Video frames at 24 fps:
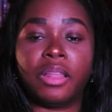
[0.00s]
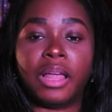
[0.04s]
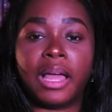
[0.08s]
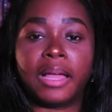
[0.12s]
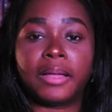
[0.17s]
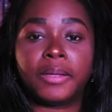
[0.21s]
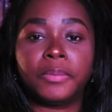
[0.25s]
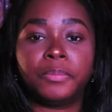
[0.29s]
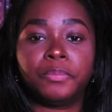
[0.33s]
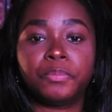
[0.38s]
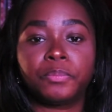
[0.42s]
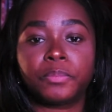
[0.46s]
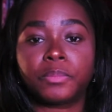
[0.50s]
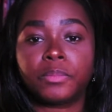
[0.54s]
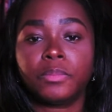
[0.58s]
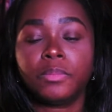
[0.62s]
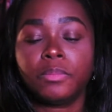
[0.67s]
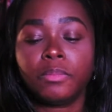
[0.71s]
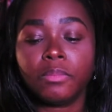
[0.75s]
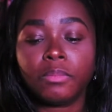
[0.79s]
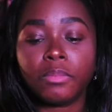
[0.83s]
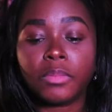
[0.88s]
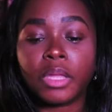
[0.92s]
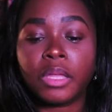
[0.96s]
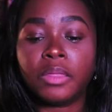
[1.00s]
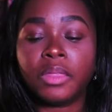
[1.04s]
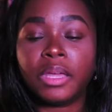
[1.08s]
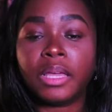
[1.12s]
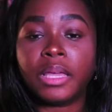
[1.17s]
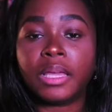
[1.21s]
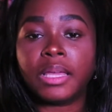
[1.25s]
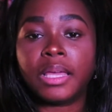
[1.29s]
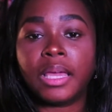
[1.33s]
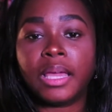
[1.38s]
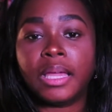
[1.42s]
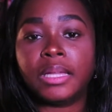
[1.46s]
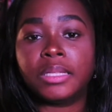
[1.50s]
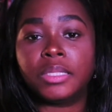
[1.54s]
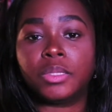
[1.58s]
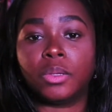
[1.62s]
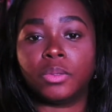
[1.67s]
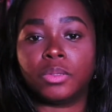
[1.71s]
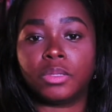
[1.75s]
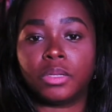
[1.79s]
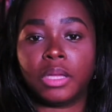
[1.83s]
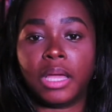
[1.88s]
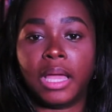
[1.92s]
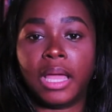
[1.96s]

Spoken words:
like they get canceled.